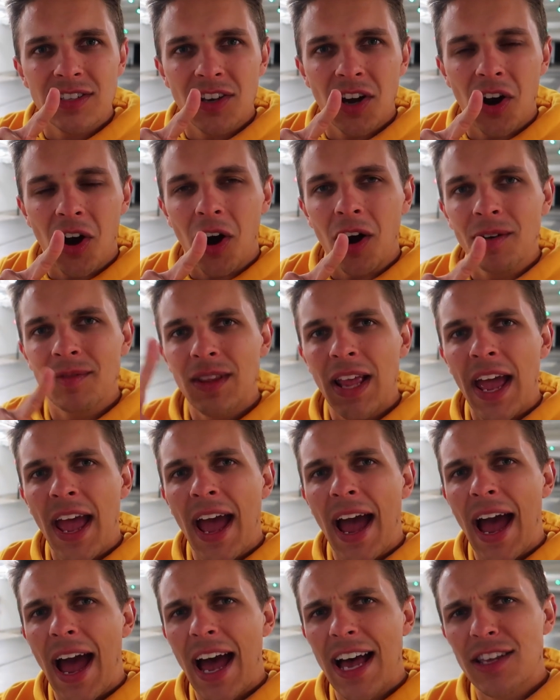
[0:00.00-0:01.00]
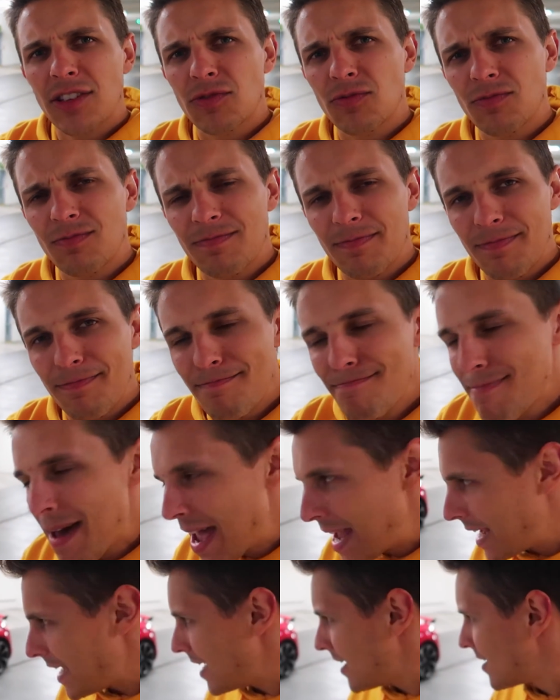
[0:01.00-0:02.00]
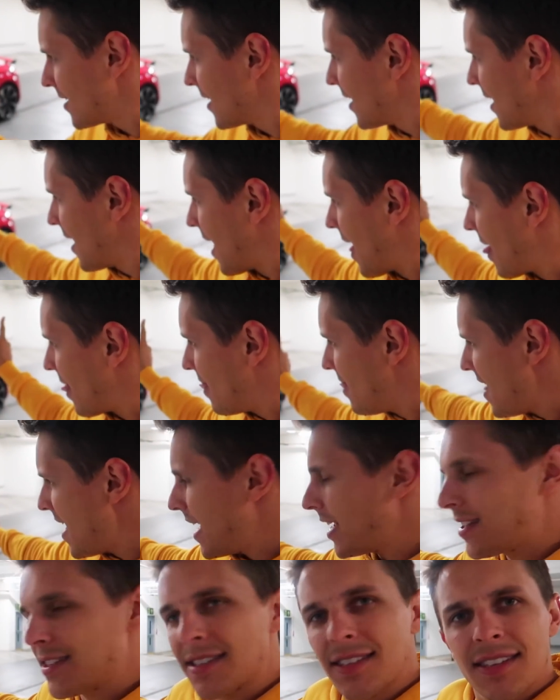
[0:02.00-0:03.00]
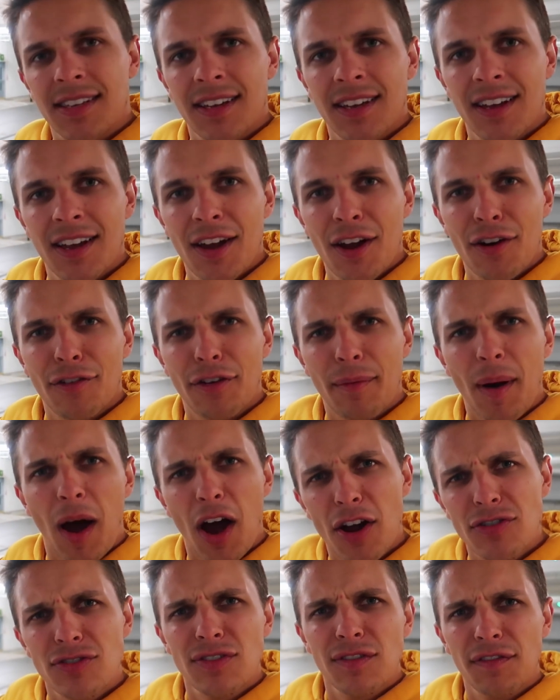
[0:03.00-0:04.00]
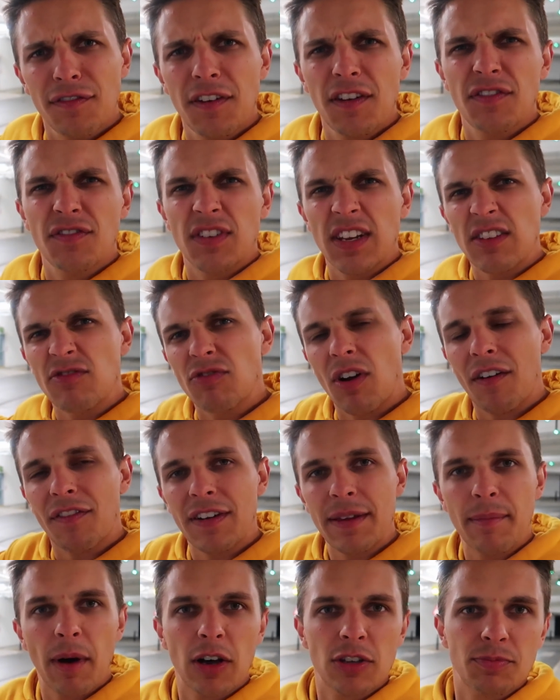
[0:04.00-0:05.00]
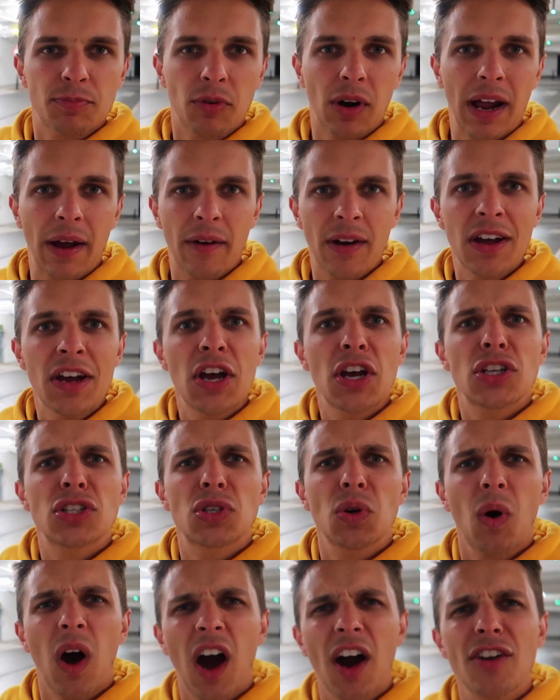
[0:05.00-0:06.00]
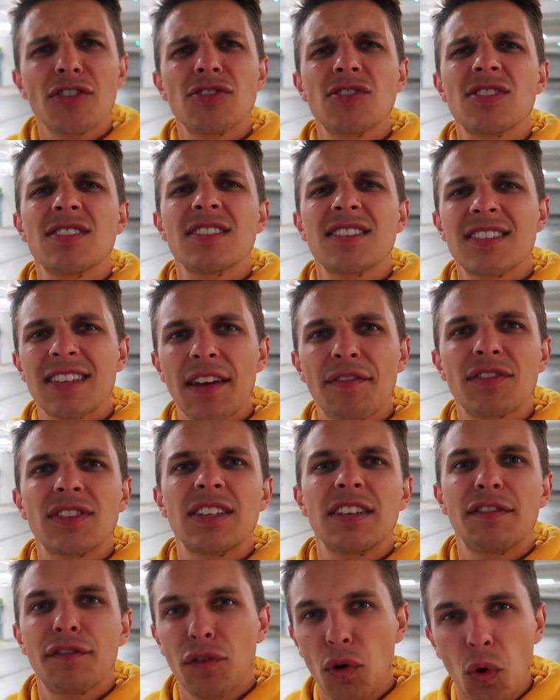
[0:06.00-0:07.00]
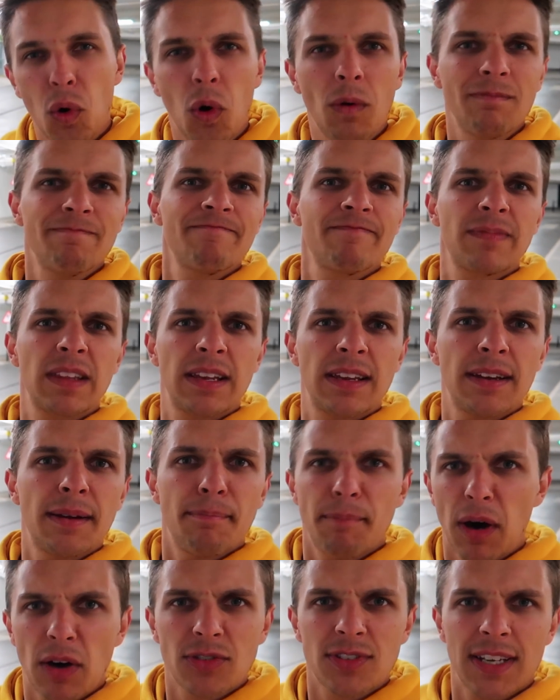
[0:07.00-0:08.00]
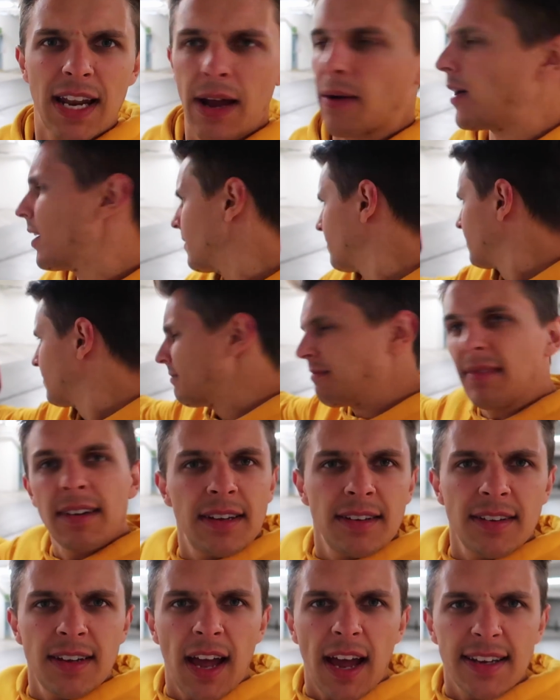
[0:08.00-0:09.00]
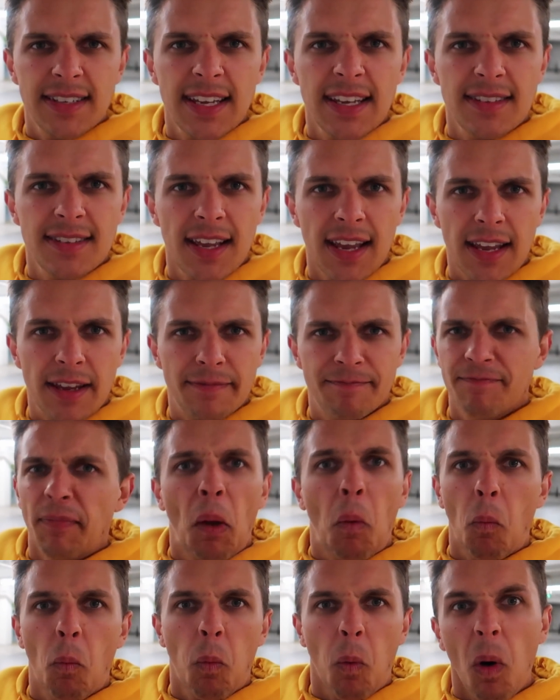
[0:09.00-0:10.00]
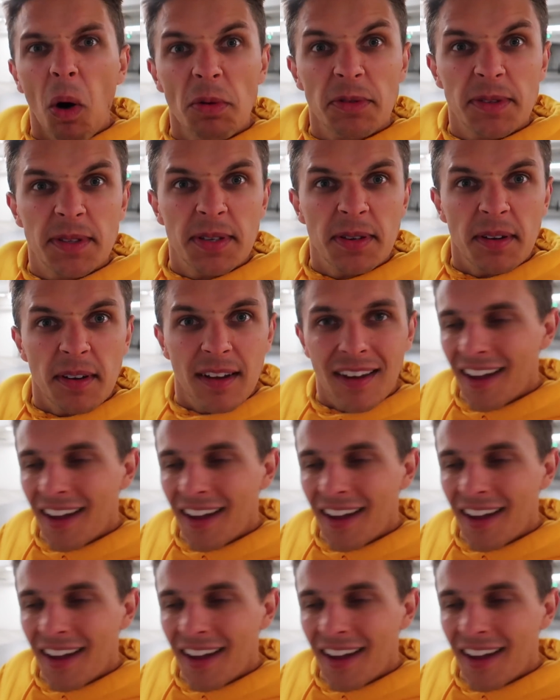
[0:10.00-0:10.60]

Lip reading: car has made this from 150 roughly miles per hour to 174 miles an hour. A TT. What?